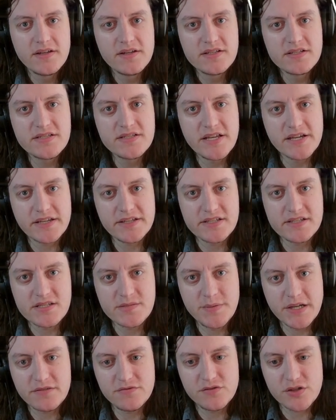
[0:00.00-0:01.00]
Second
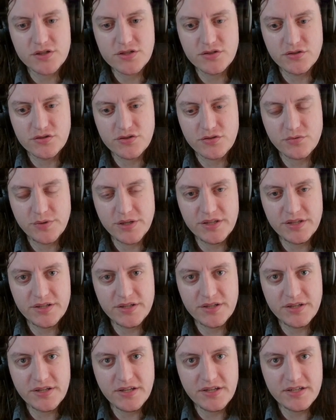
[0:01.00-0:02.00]
Spec Force soldier waiting
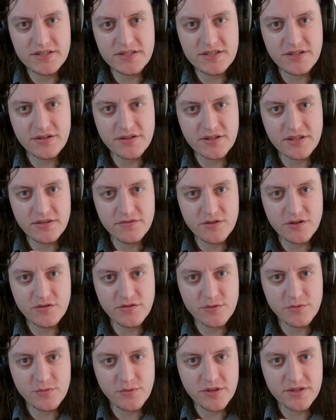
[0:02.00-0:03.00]
in hand here to give
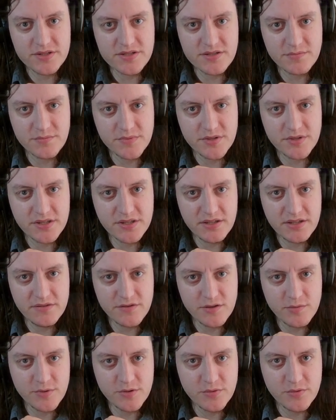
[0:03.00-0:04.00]
Obi-Wan some
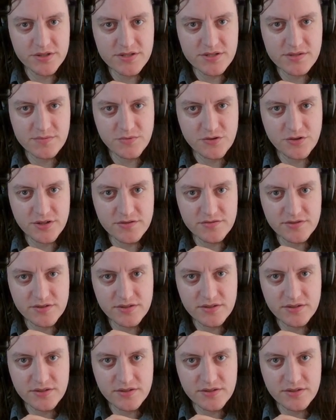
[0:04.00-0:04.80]
grief.